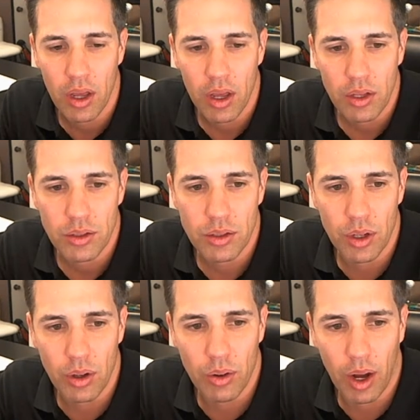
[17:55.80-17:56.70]

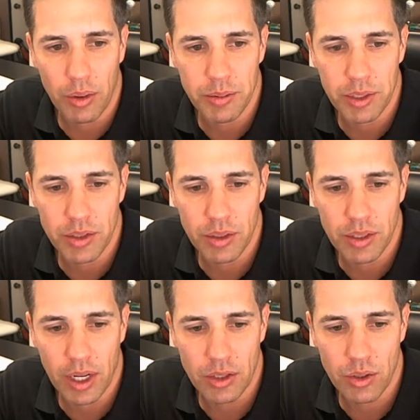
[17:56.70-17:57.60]
So I always make sure it's
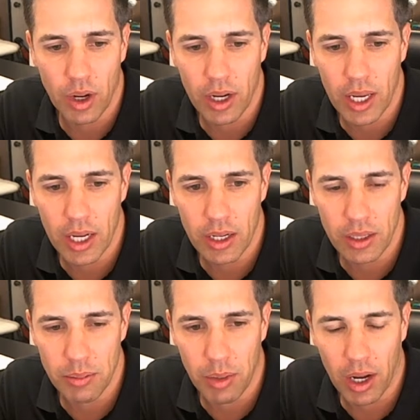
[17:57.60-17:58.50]
not truncated at
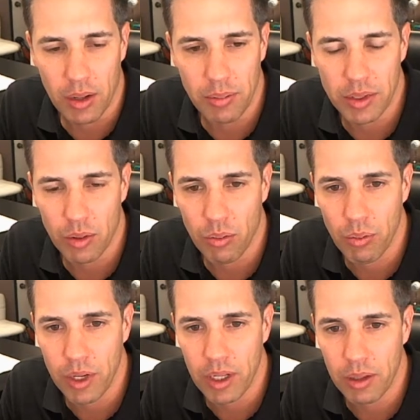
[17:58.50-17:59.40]
the bottom. That's a
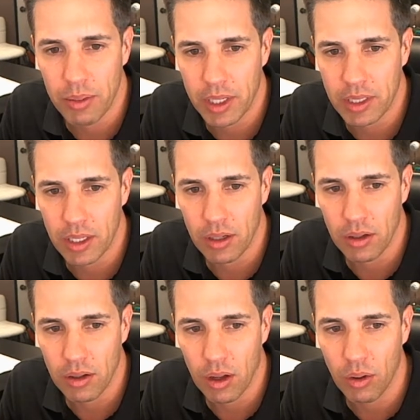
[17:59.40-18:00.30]
really big deal.
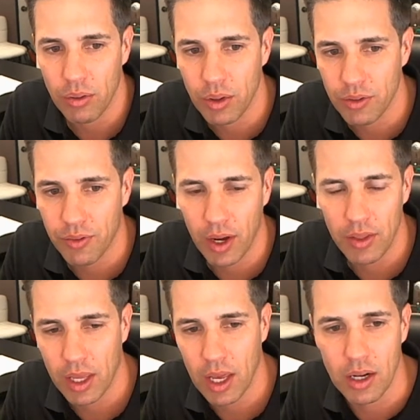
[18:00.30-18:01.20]
Oh, no, it's fine. They
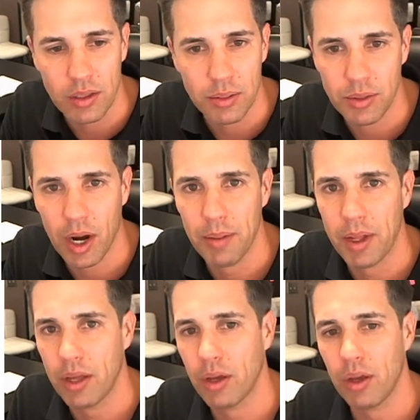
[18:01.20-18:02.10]
can't unsubscribe it.